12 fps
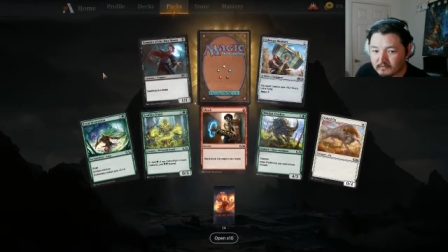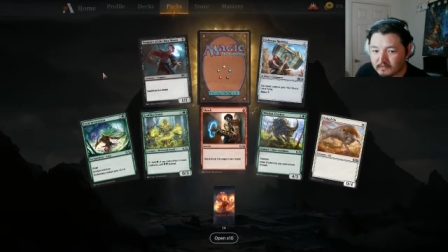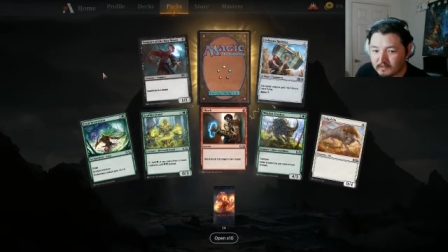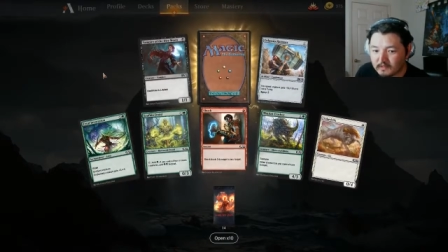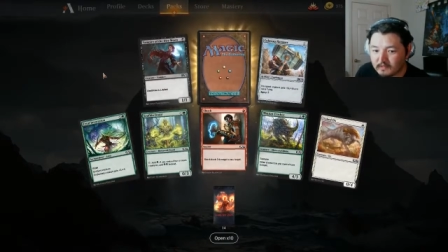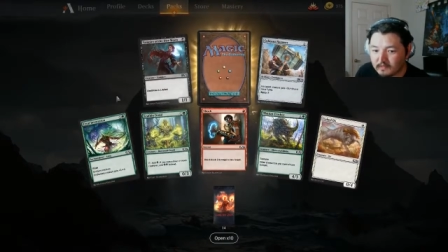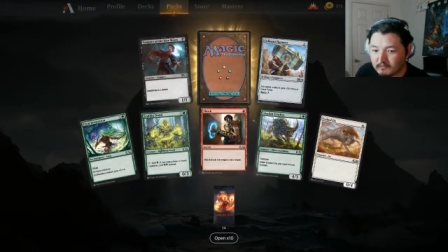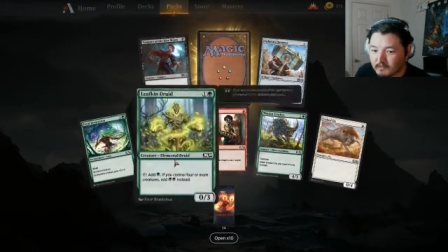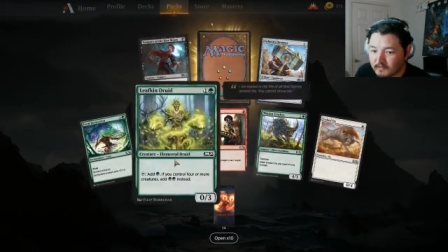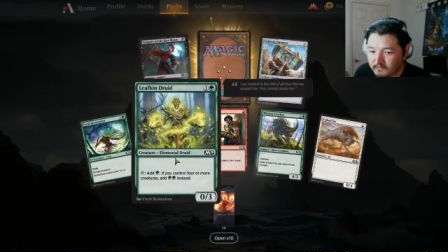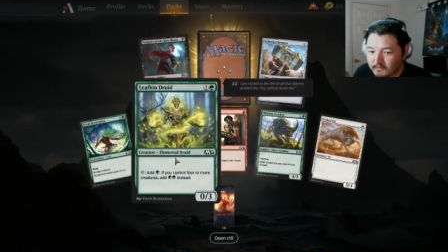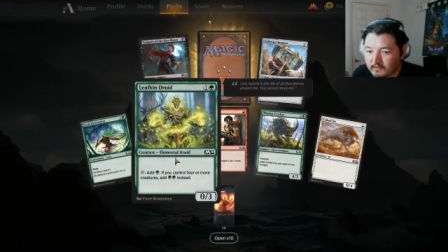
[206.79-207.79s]
getting a little
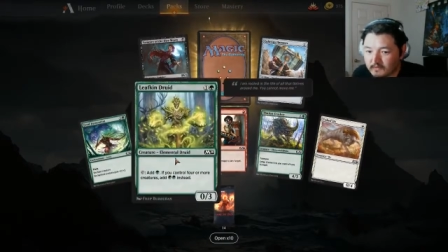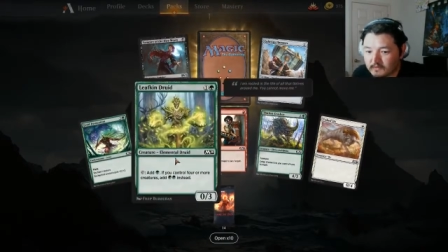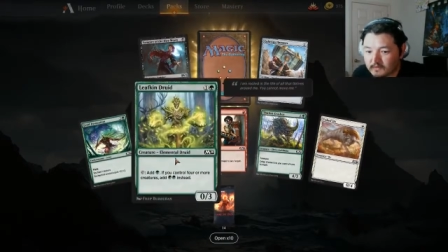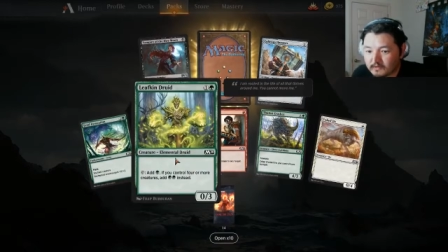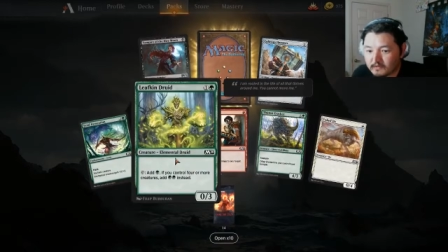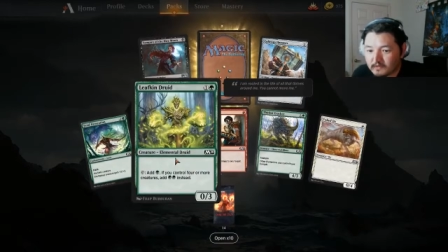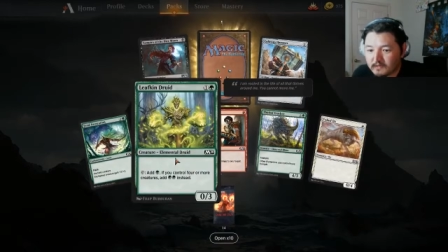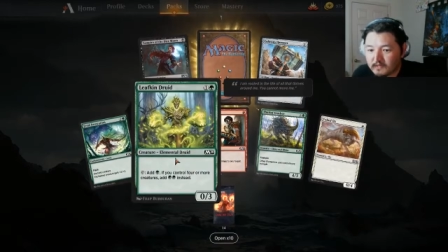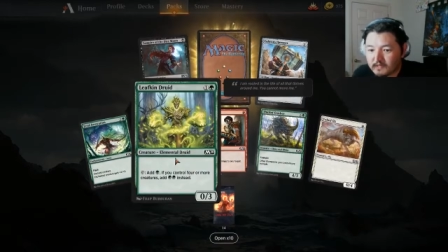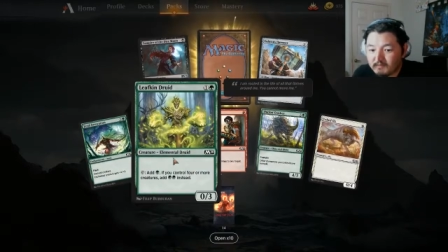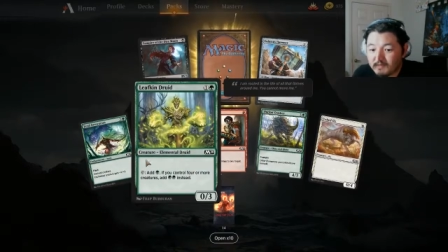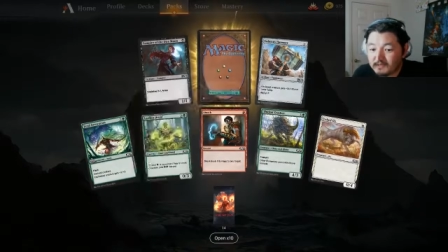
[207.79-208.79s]
buff with the new Sorin.
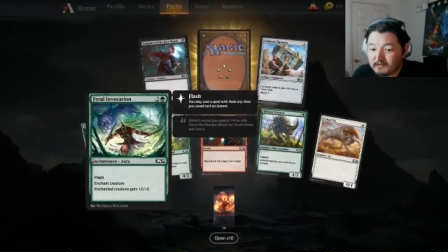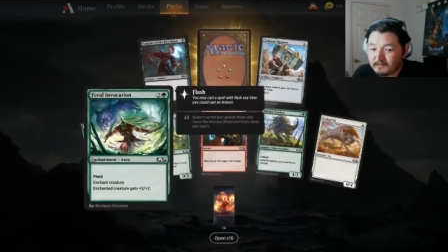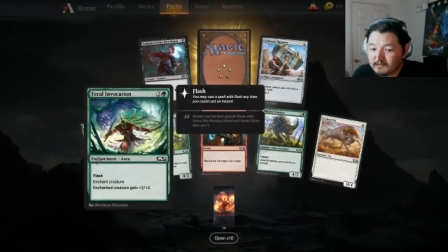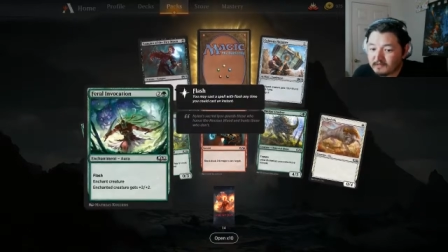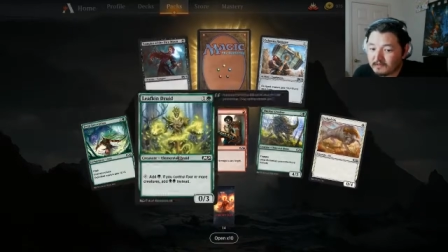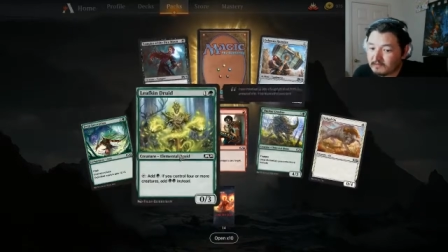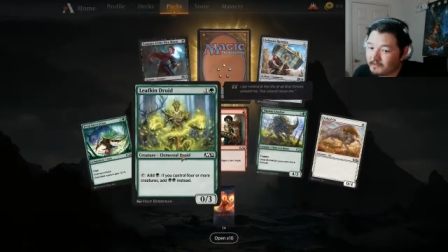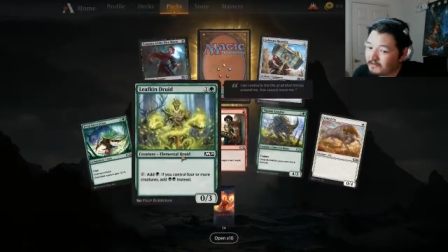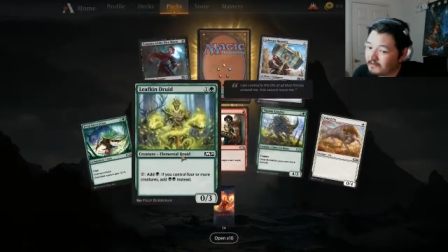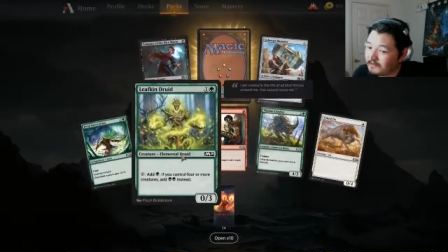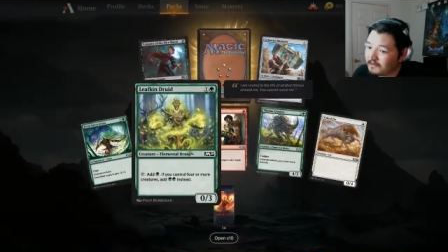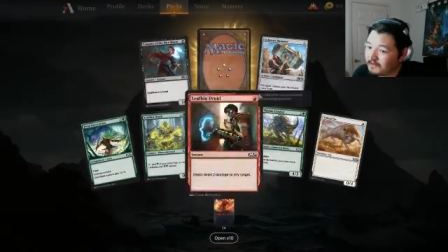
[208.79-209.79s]
Elementals are going to be a
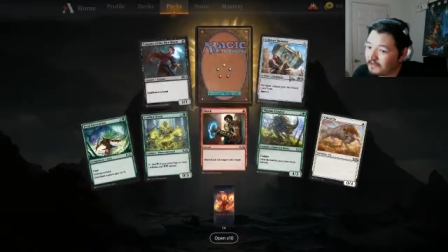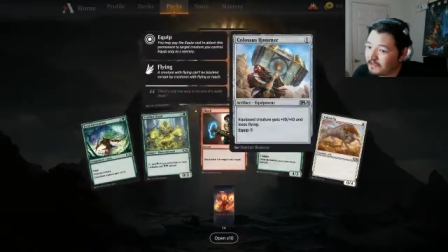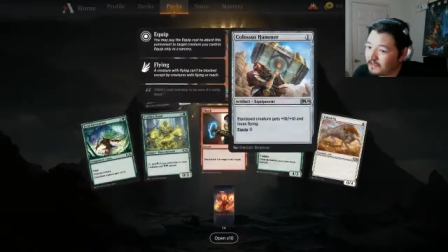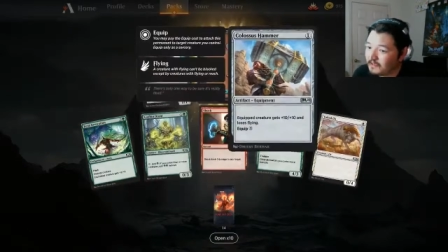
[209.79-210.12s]
thing.